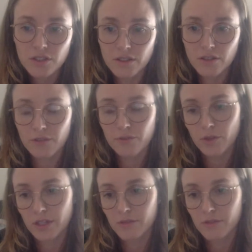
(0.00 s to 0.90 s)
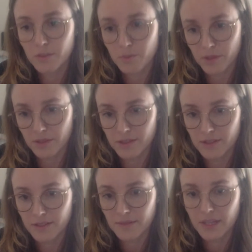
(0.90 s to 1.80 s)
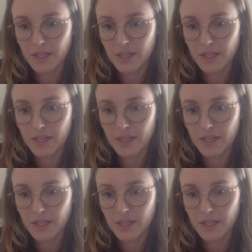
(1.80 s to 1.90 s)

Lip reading: the GraphQL response.